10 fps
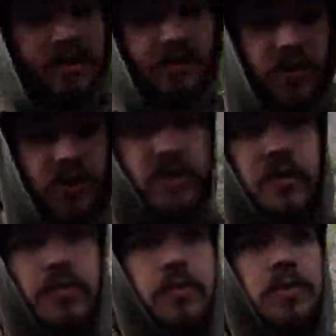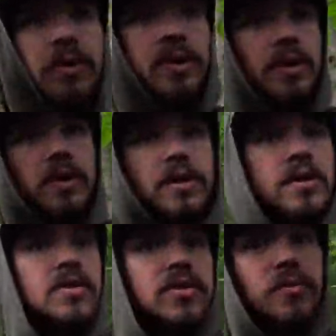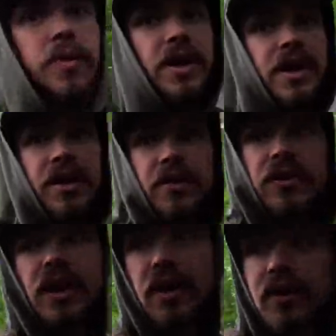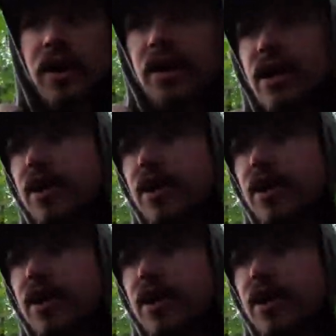if there is some big deer in the area, I'd